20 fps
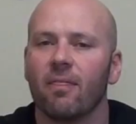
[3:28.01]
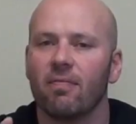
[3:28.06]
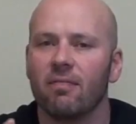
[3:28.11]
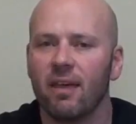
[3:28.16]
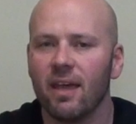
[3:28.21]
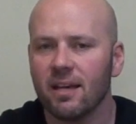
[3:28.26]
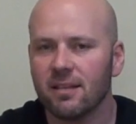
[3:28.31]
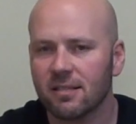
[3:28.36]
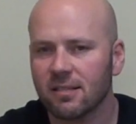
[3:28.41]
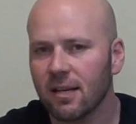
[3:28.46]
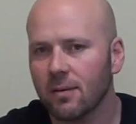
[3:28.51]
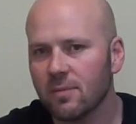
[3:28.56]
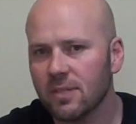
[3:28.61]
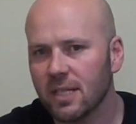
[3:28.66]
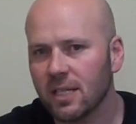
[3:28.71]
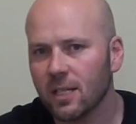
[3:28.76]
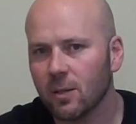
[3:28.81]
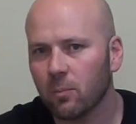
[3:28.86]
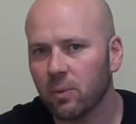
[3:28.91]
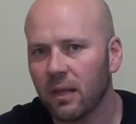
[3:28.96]
This comes
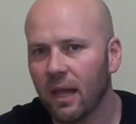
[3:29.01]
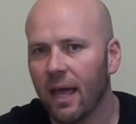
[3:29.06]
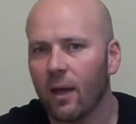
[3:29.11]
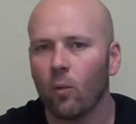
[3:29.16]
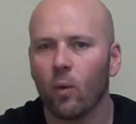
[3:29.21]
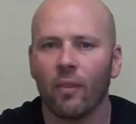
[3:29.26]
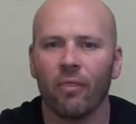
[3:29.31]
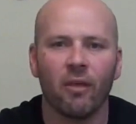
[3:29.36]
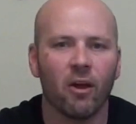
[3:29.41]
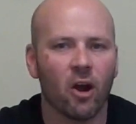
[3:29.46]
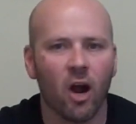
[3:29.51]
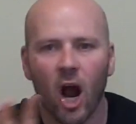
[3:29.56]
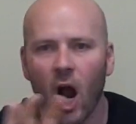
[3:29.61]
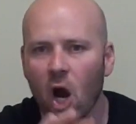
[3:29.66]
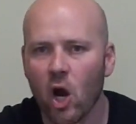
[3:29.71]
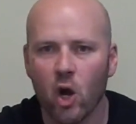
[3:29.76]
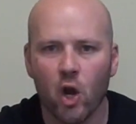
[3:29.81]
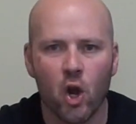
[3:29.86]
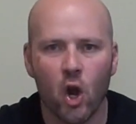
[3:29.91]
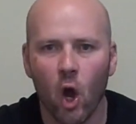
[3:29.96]
into play when there
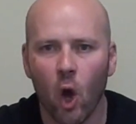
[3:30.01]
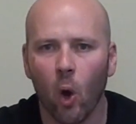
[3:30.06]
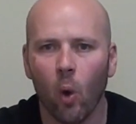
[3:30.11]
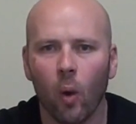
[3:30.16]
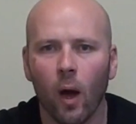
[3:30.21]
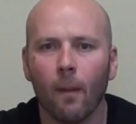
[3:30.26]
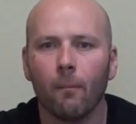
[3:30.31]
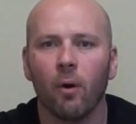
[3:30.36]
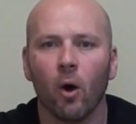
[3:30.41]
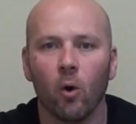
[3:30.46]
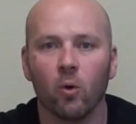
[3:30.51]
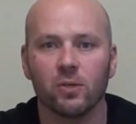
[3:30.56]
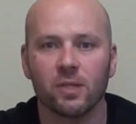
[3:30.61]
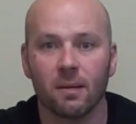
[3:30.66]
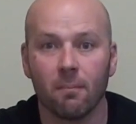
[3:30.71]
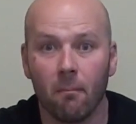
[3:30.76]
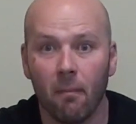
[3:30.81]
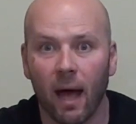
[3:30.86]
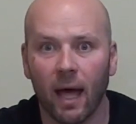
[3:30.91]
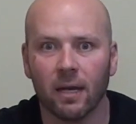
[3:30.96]
are no
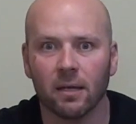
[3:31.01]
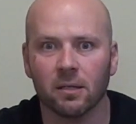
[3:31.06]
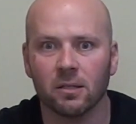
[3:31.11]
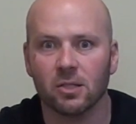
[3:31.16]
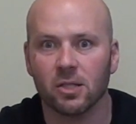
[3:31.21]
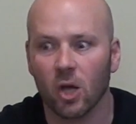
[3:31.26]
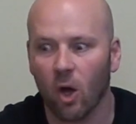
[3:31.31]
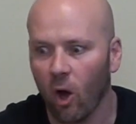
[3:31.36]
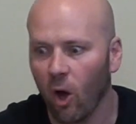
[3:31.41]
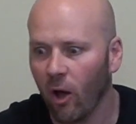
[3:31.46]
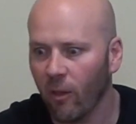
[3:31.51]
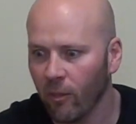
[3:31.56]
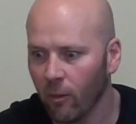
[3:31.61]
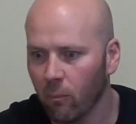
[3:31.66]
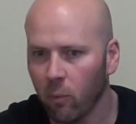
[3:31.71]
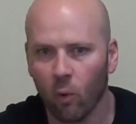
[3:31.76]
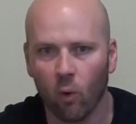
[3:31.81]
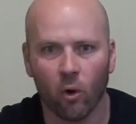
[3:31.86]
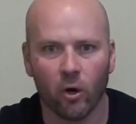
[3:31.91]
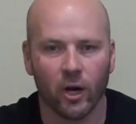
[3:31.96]
opposing buttons on the
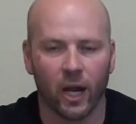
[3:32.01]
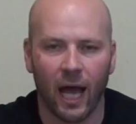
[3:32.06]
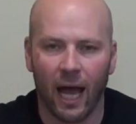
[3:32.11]
board,